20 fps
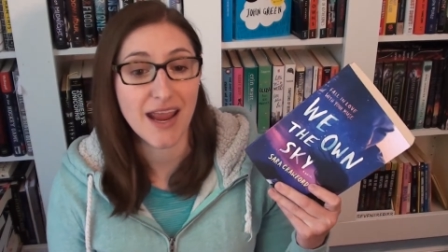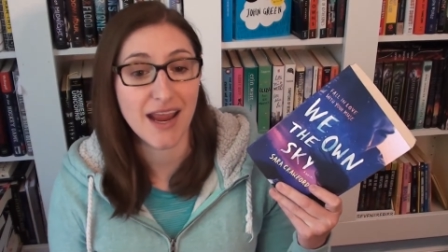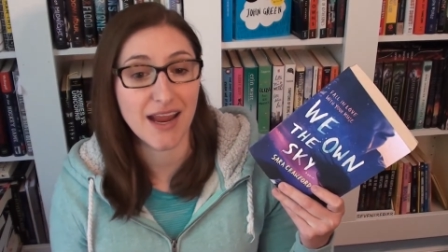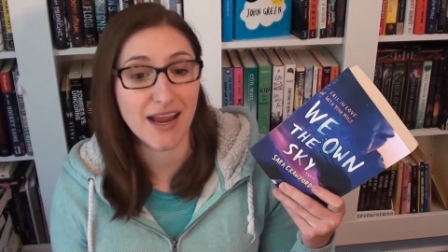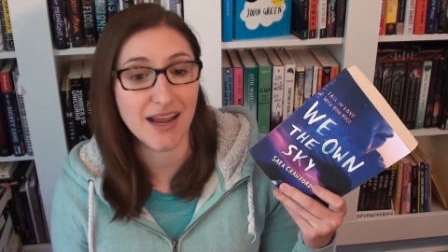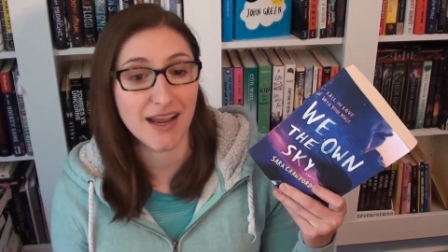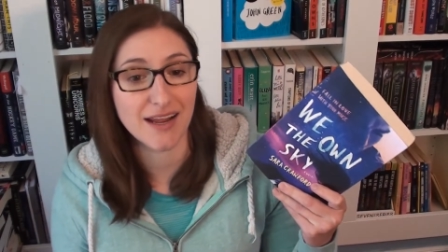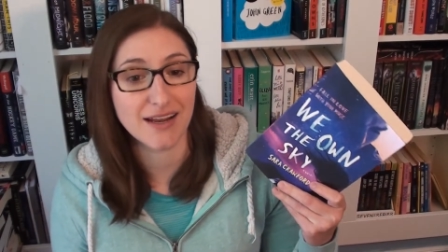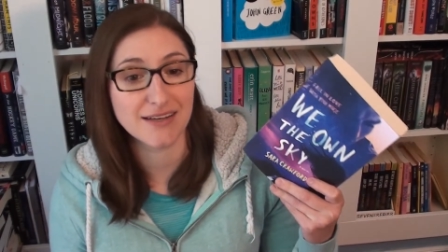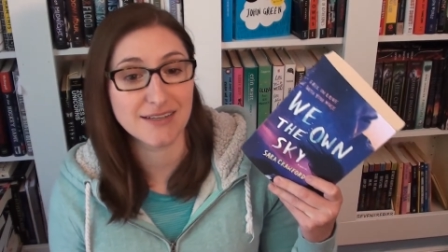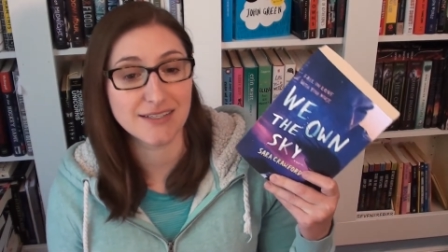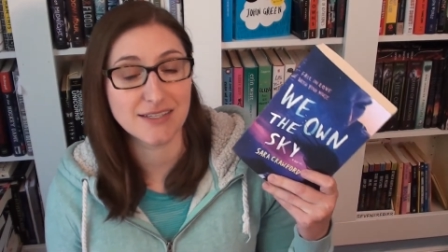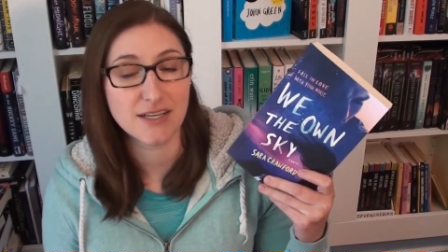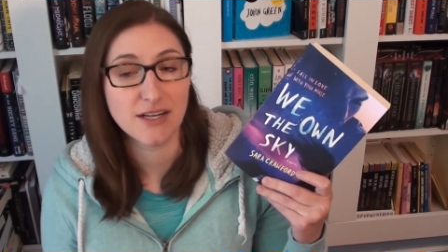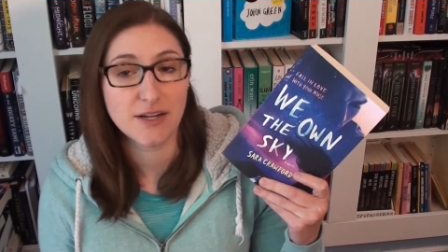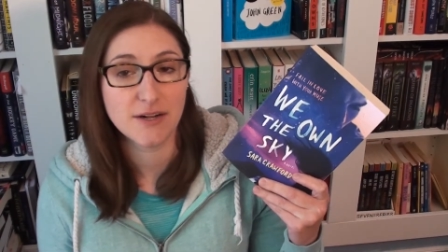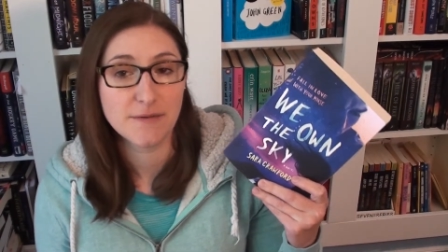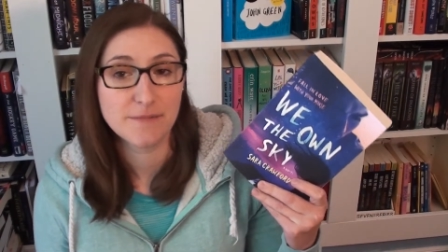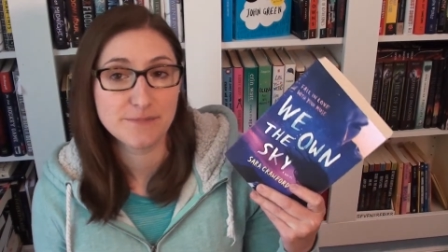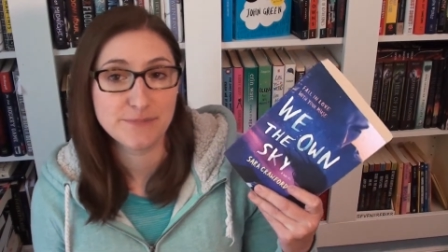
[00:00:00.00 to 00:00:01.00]
and
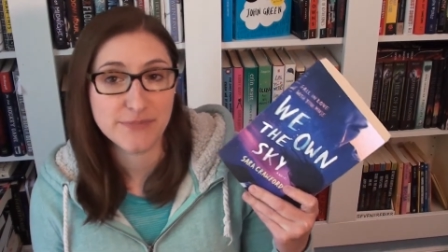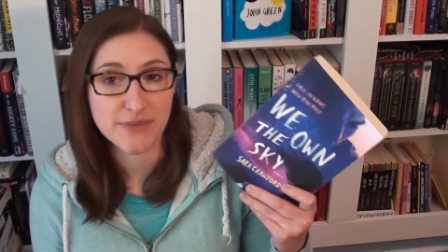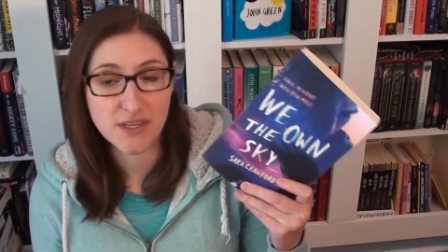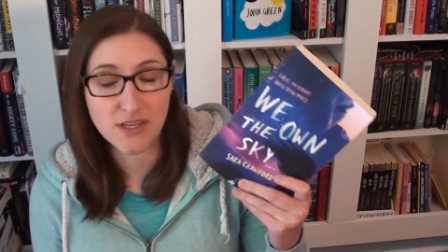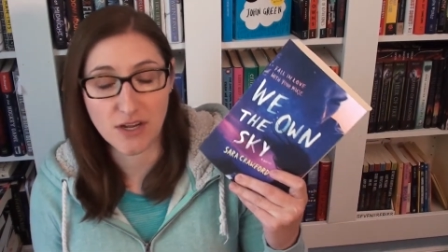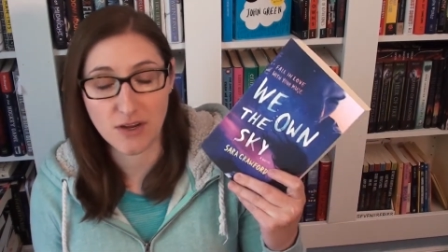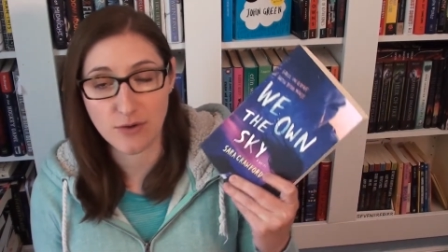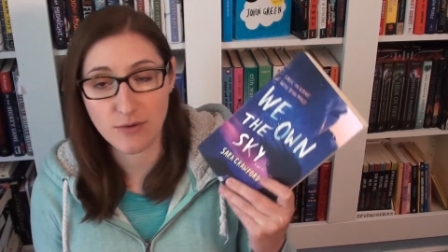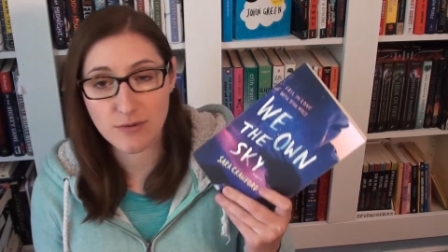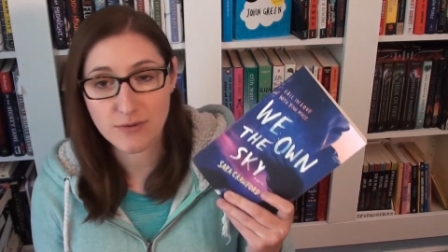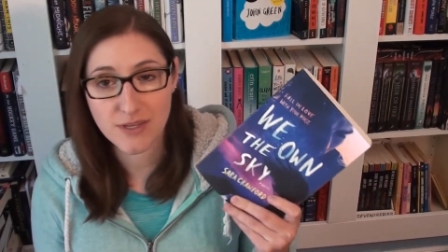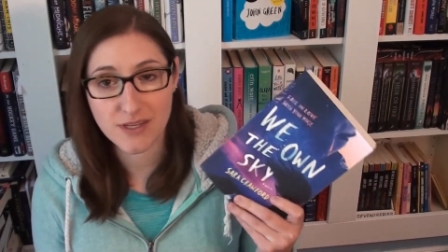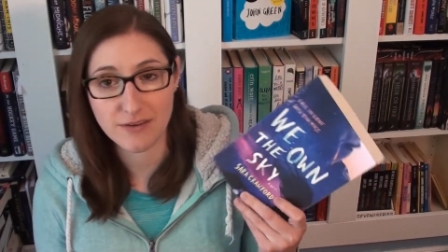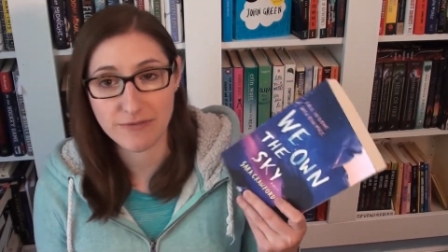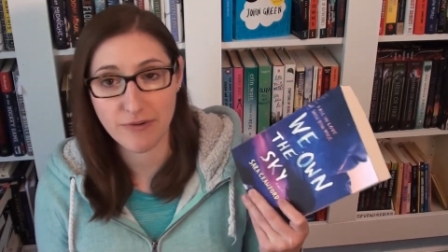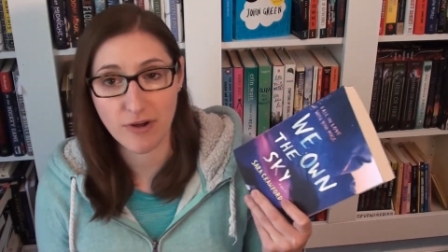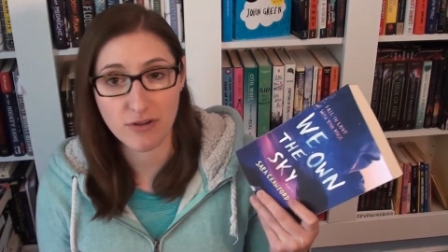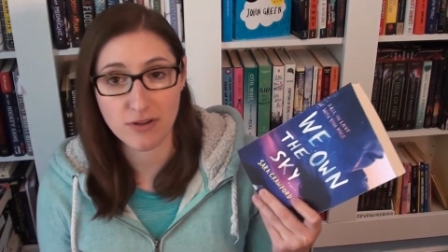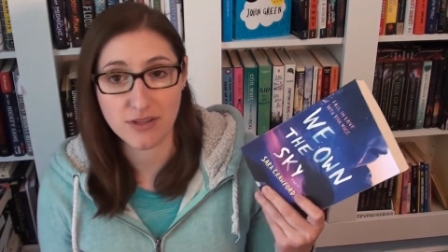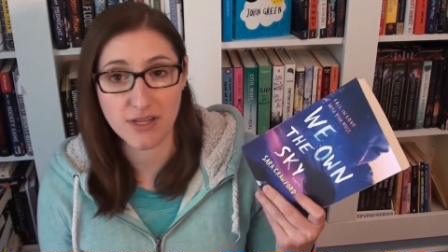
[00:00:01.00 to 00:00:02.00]
you know,
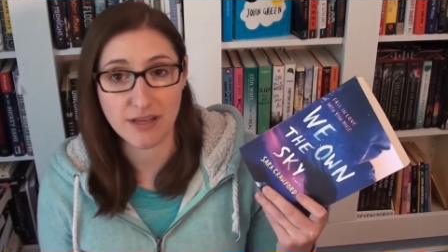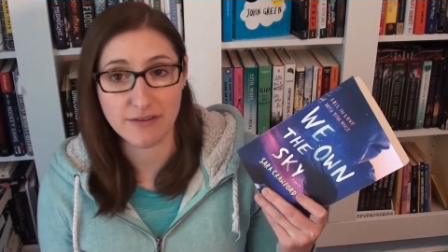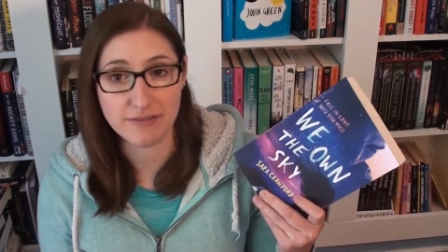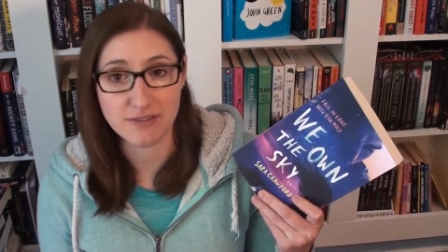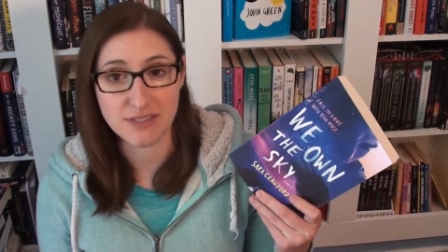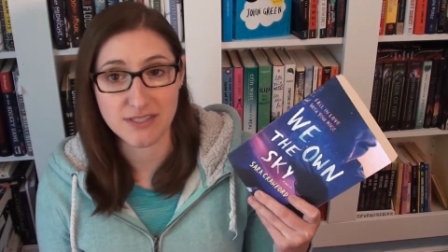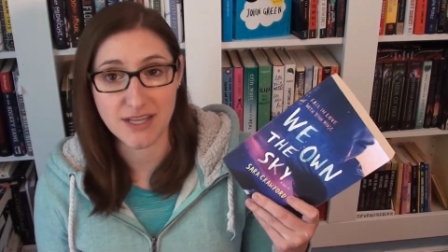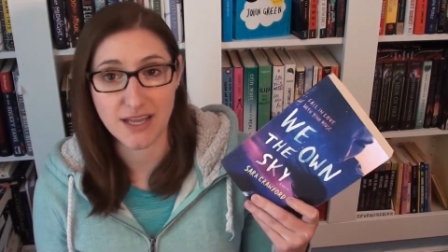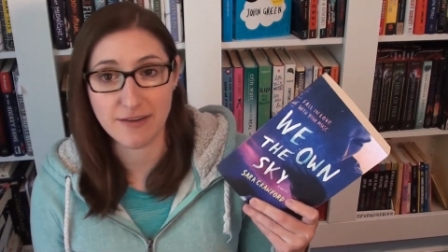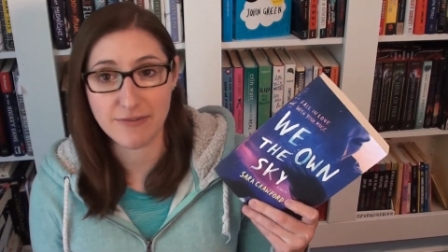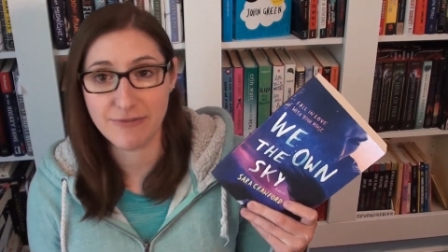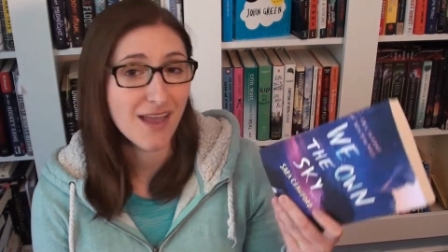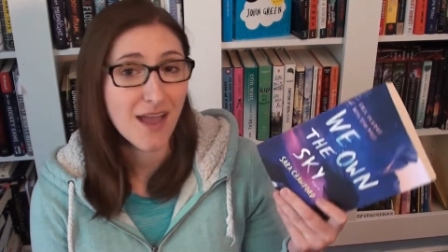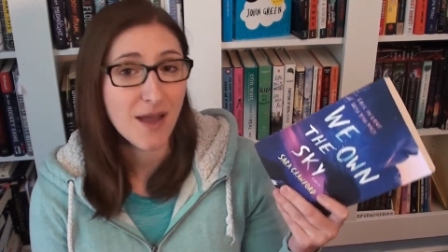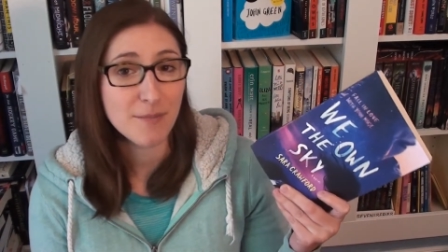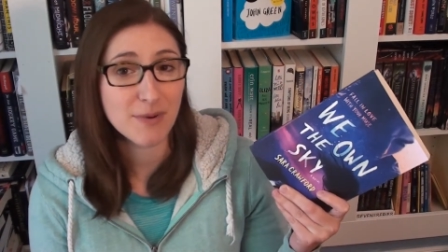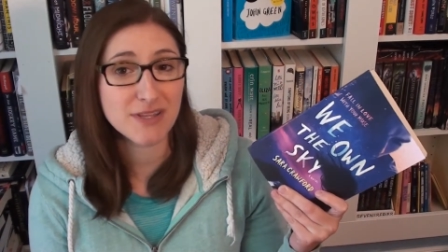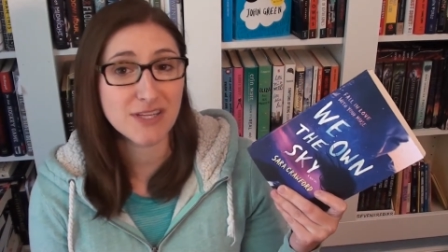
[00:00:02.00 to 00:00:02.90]
they fall in love and stuff.